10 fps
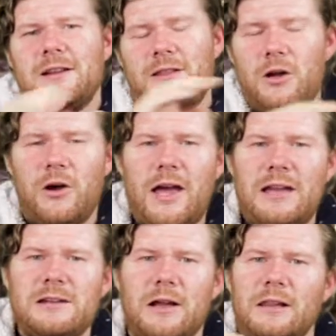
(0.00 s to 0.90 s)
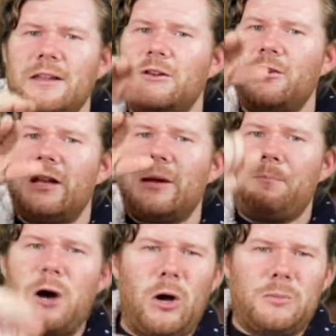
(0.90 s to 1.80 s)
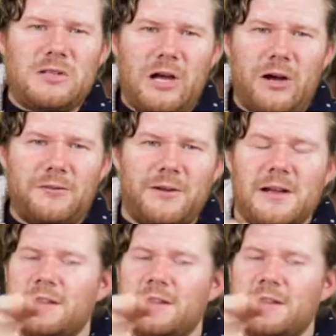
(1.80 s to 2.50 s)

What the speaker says: the head literally pops off.